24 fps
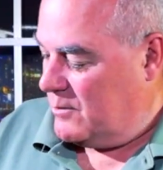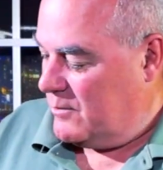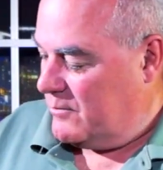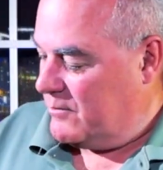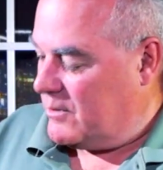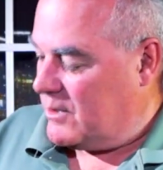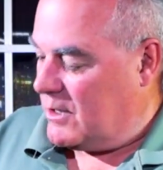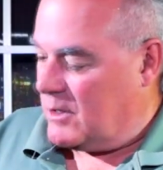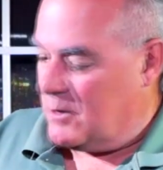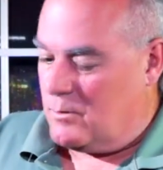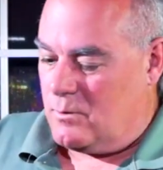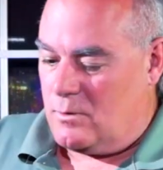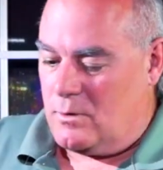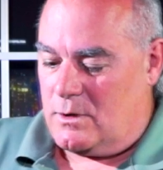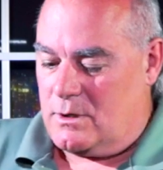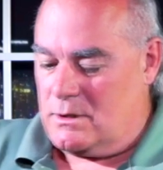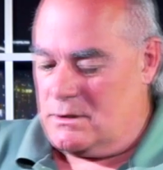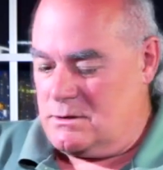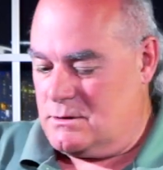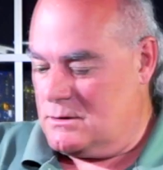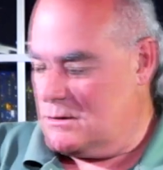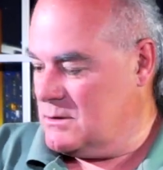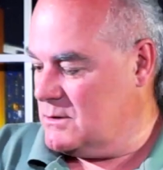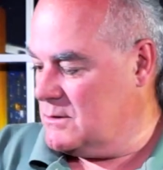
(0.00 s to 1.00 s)
We've got
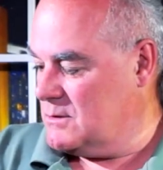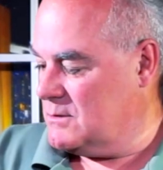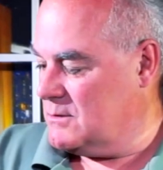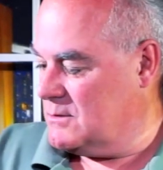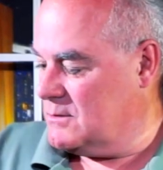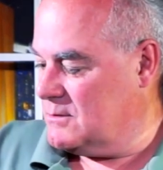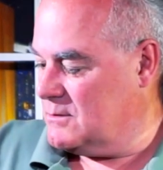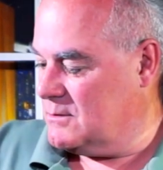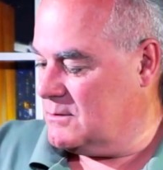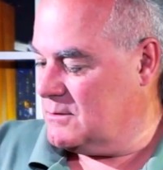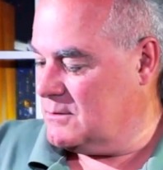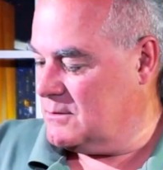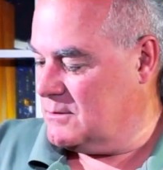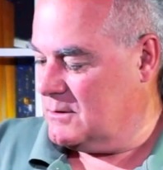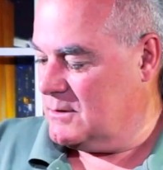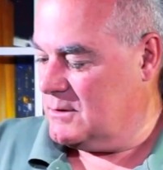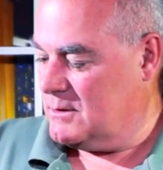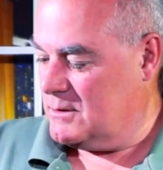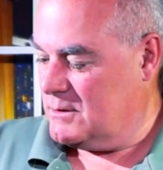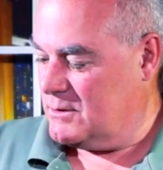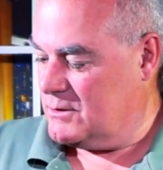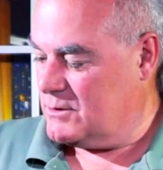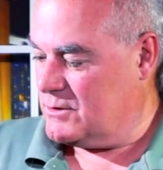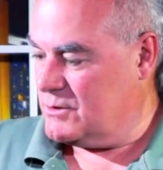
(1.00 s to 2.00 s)
one,
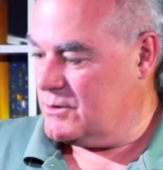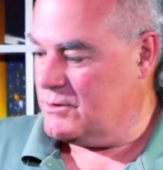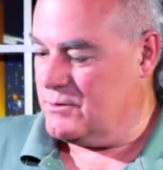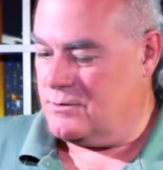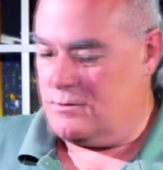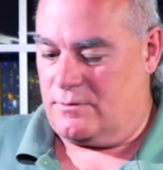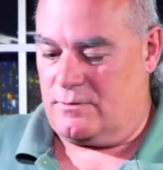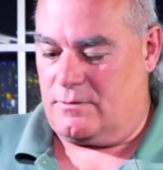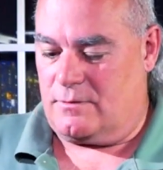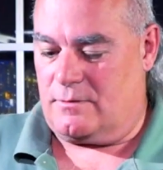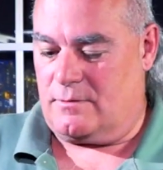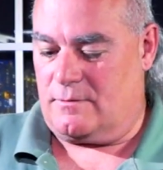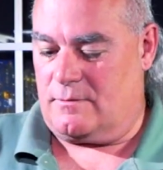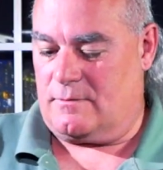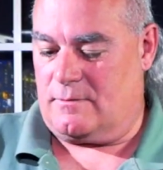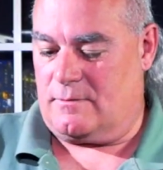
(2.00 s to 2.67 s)
two,